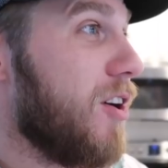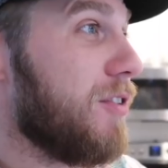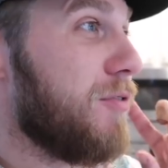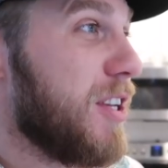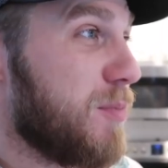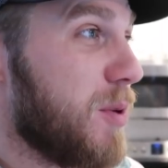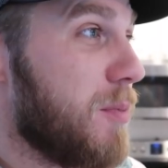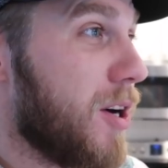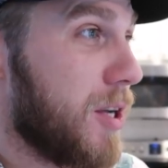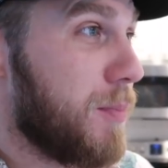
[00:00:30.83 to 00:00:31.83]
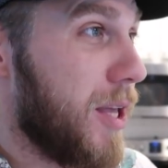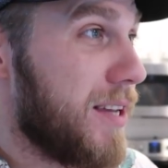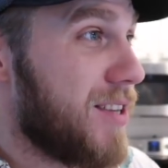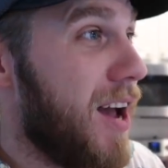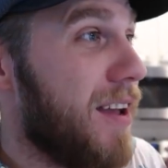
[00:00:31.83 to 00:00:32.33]
off of Facebook
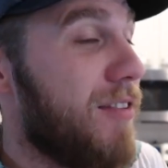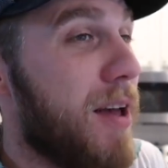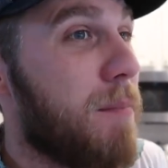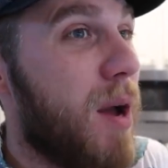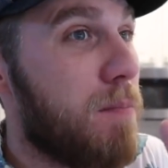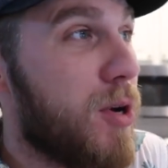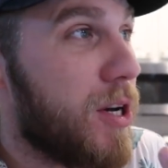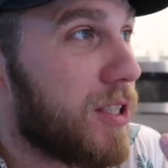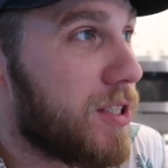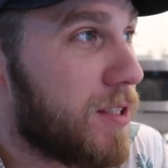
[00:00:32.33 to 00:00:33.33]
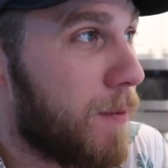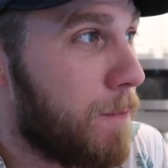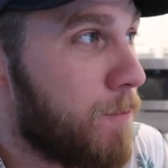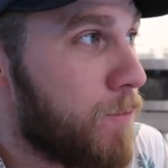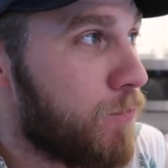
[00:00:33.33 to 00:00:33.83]
Marketplace. I have had my books
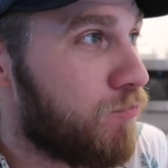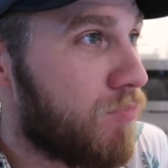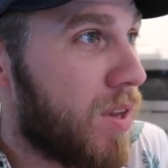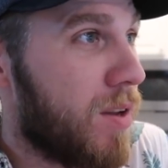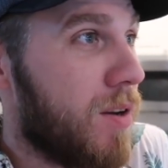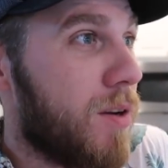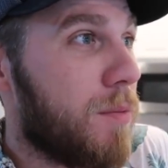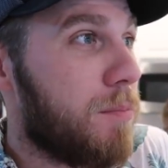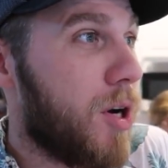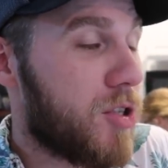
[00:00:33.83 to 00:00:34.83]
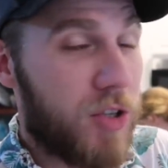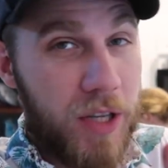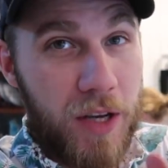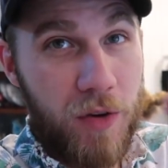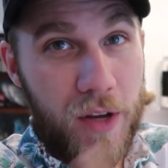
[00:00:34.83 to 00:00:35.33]

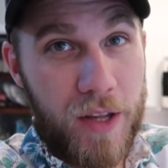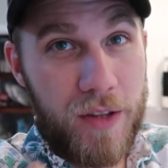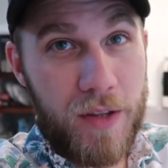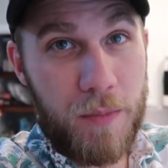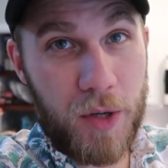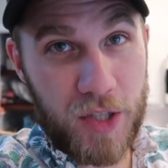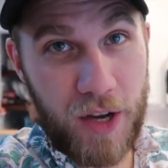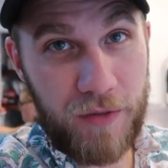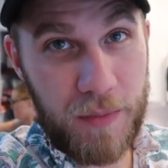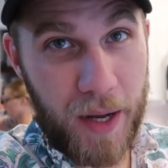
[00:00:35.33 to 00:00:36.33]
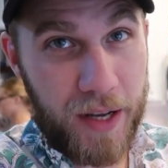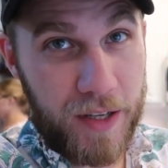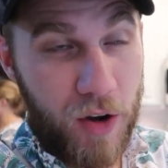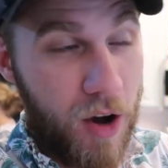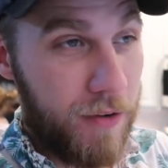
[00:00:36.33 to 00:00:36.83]
partially on the bookshelf in
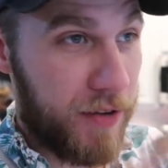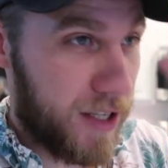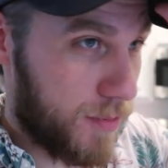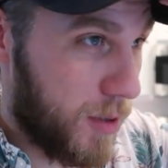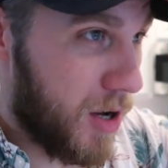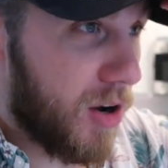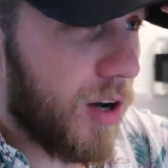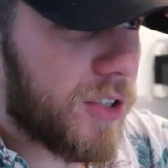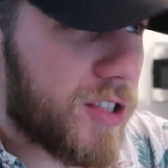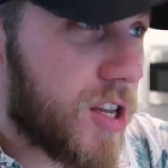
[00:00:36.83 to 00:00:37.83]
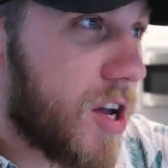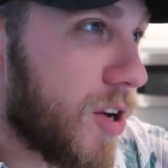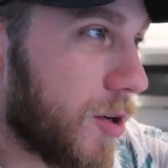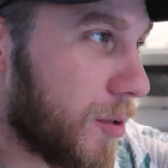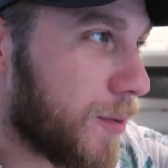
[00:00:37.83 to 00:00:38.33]
my office, but
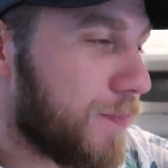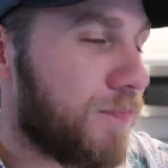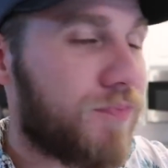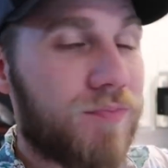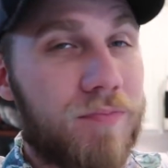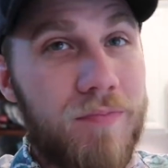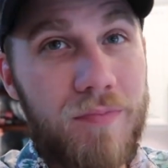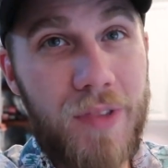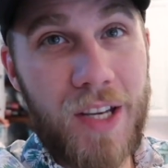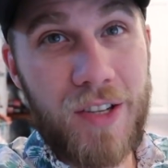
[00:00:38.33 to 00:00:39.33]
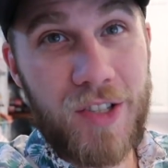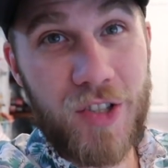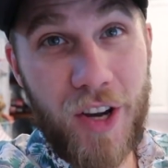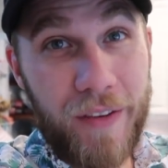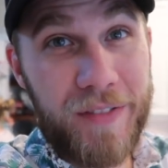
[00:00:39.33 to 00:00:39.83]
also
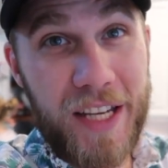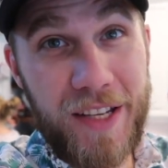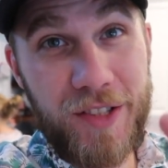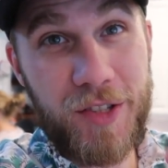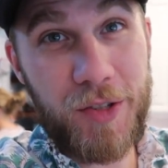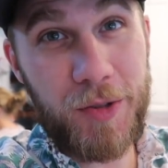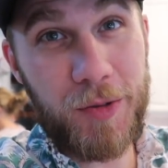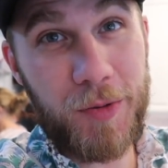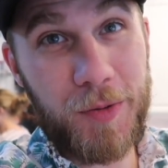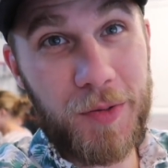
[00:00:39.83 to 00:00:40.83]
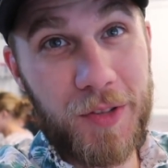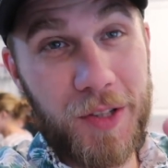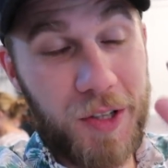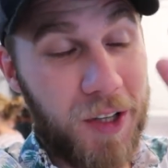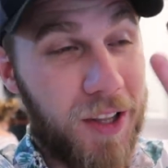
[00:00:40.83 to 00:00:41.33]
shoved into
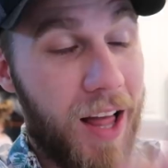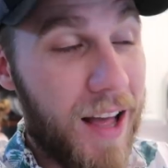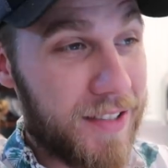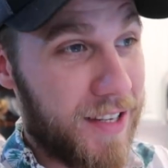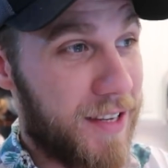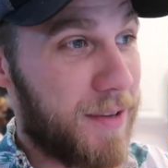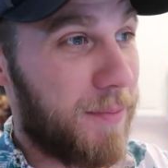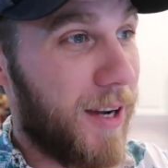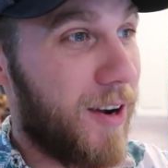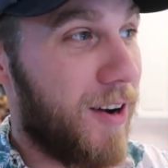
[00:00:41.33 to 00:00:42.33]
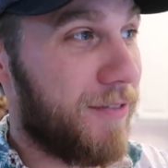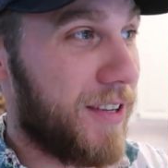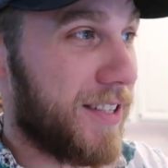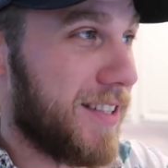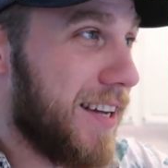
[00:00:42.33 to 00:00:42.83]
the closet in my
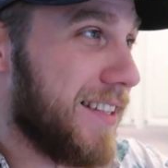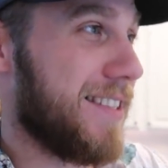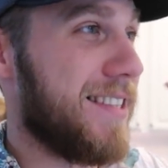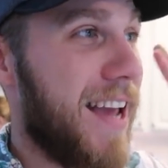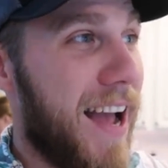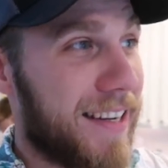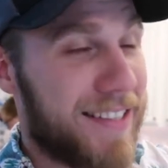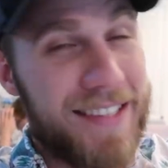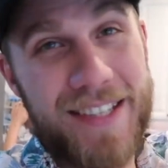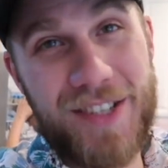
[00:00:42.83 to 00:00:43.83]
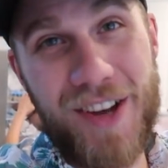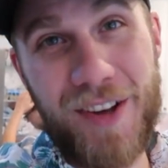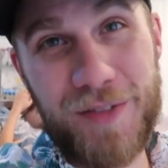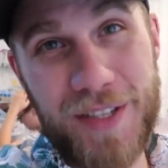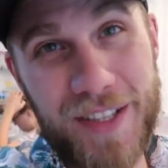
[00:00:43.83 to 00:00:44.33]
office, like stacked in the
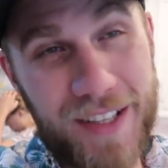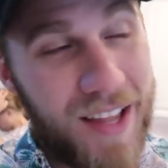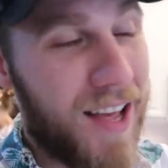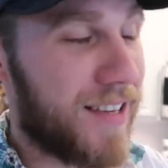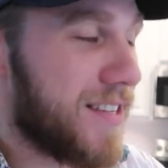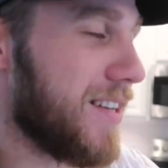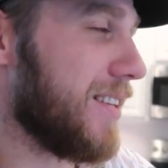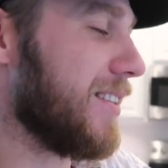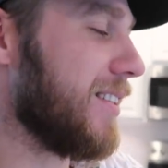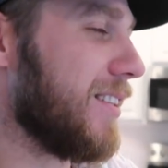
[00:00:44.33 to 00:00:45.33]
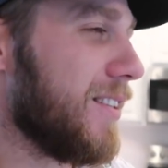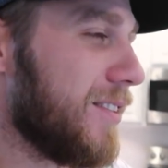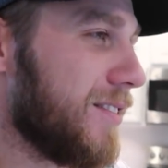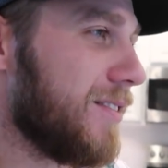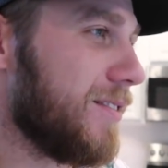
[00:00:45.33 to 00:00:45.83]
shelves in the closet.
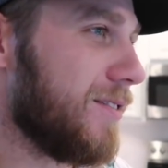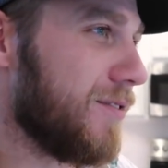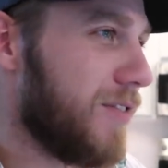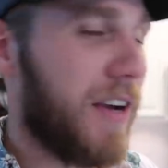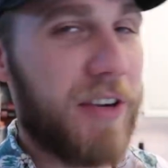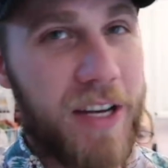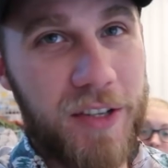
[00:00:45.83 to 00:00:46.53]
It is very